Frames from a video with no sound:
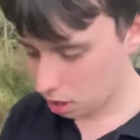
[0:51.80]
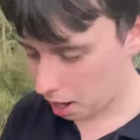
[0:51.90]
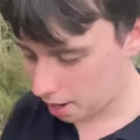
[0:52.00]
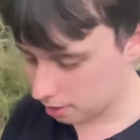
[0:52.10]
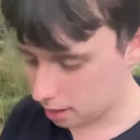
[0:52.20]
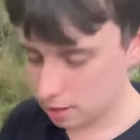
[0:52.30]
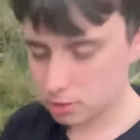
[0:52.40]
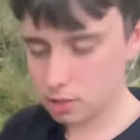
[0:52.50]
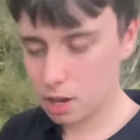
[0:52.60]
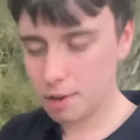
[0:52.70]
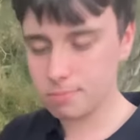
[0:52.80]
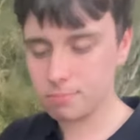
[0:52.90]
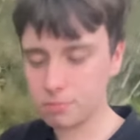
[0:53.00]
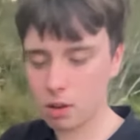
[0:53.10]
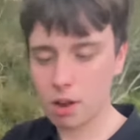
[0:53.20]
And there's the um,
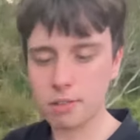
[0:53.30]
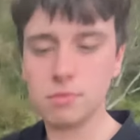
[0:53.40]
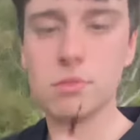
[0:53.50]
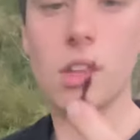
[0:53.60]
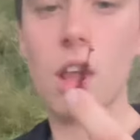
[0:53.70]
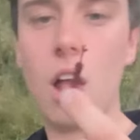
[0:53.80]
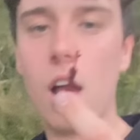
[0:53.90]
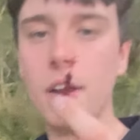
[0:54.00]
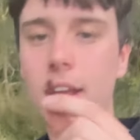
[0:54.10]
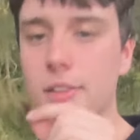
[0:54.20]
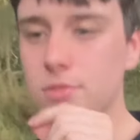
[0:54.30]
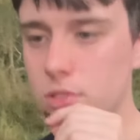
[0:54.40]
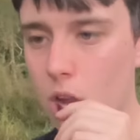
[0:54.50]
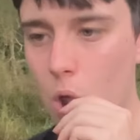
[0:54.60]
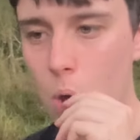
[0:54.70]
honey.
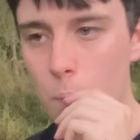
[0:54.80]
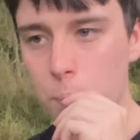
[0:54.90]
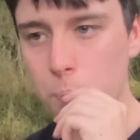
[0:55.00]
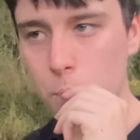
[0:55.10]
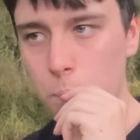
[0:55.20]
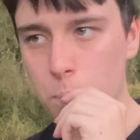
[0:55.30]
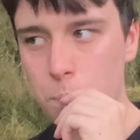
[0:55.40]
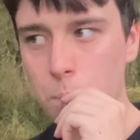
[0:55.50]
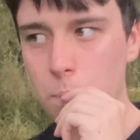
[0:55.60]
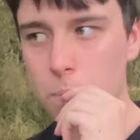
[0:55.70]
Nice.